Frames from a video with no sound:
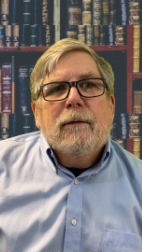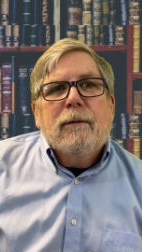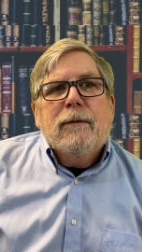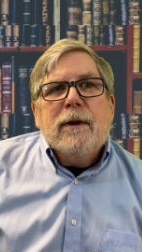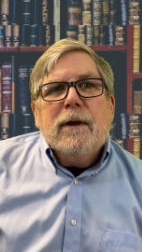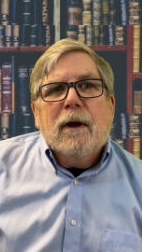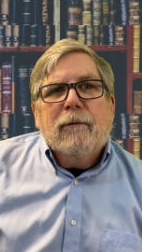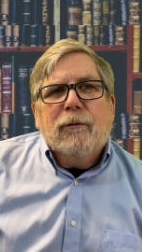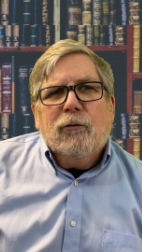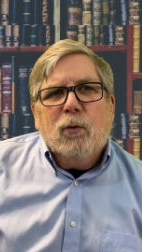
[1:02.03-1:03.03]
the uh,
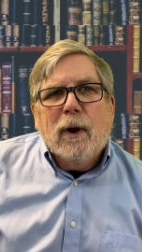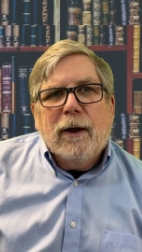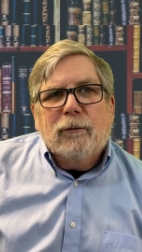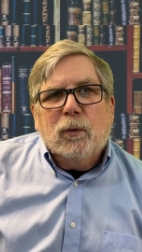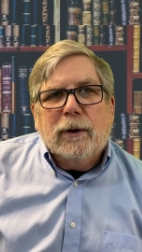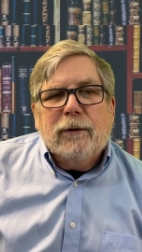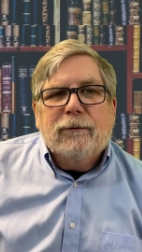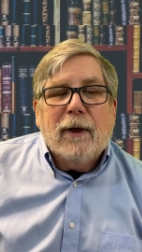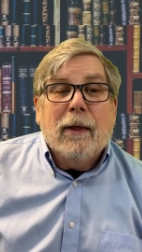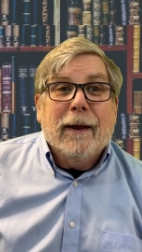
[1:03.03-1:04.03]
first way is really
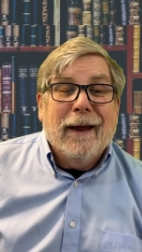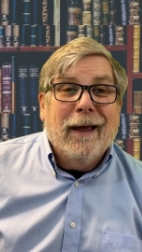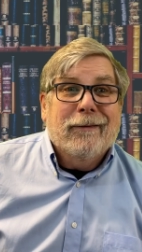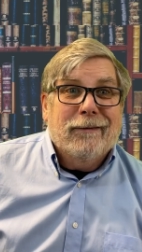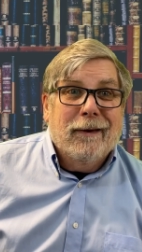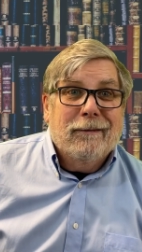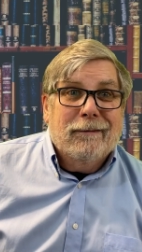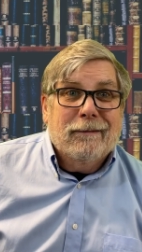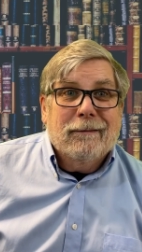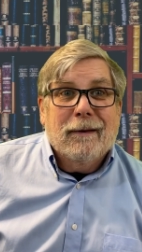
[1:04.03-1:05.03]
selling
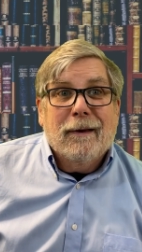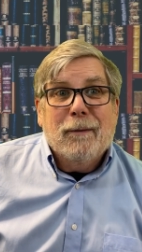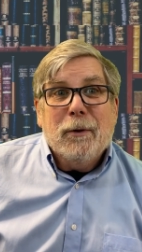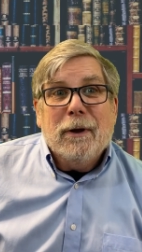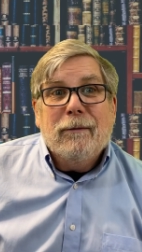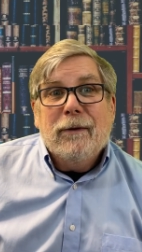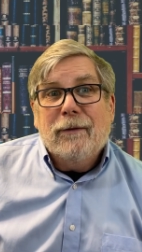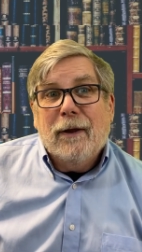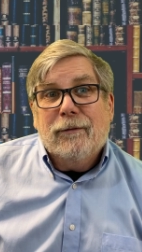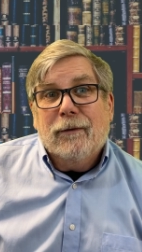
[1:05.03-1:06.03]
assets. I mean, these
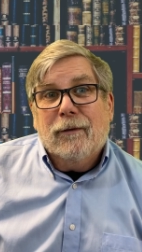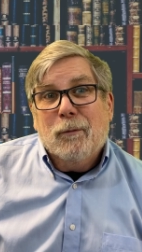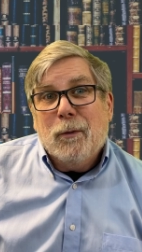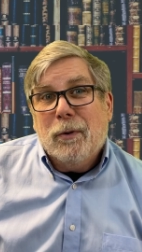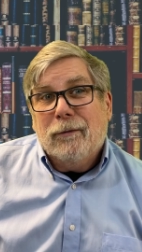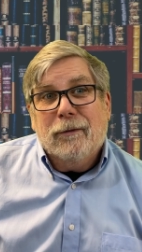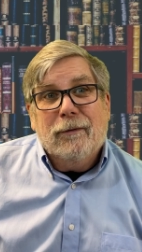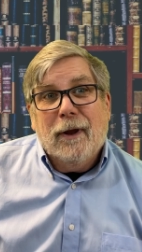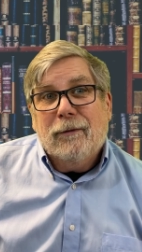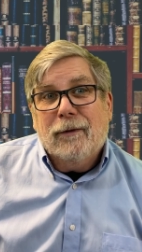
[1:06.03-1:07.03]
assets can be
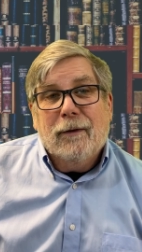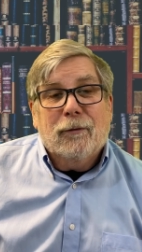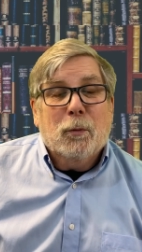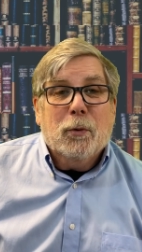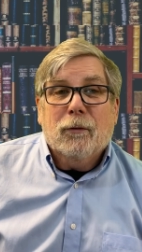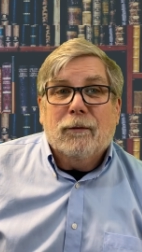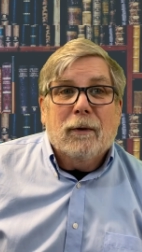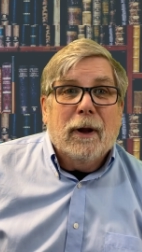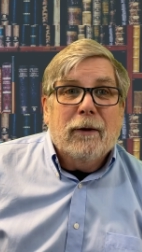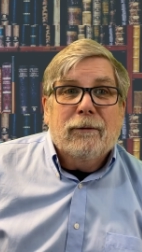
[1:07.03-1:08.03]
business assets or
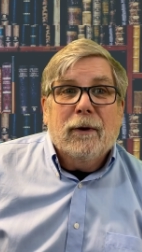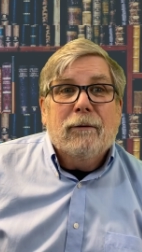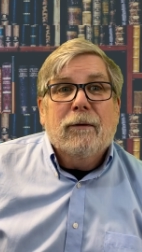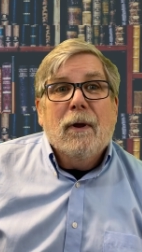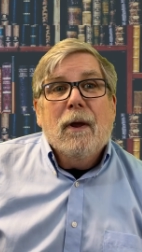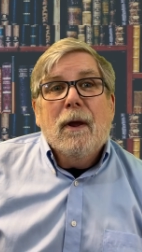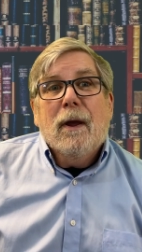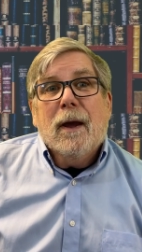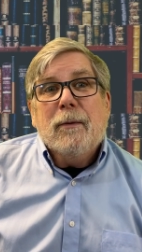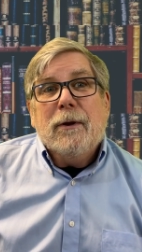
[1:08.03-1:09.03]
personal assets.
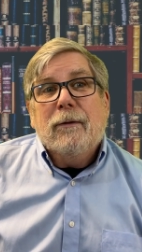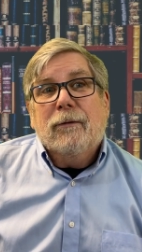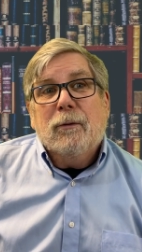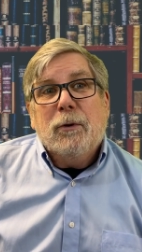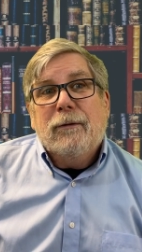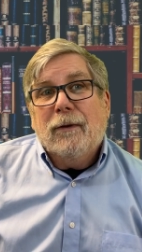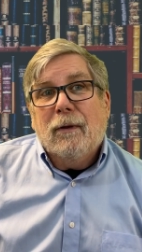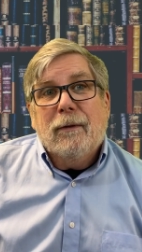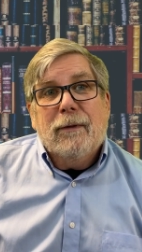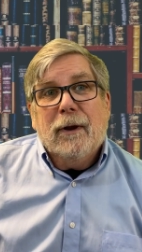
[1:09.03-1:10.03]
I mean, this could be
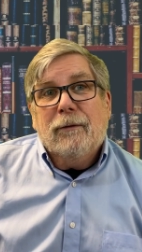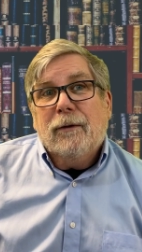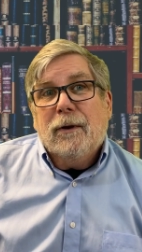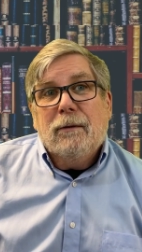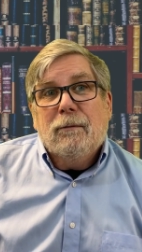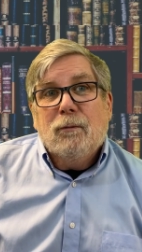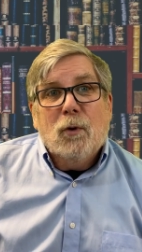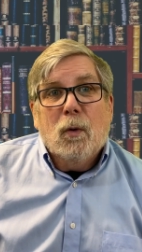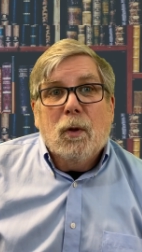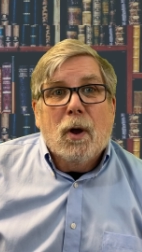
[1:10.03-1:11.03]
selling things that you
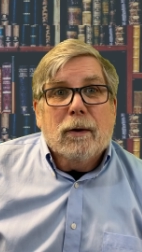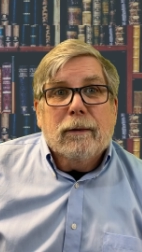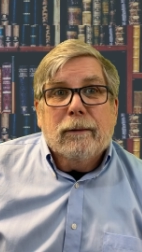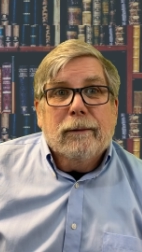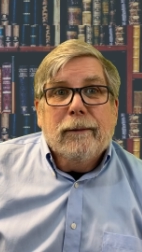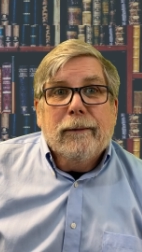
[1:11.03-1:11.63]
no longer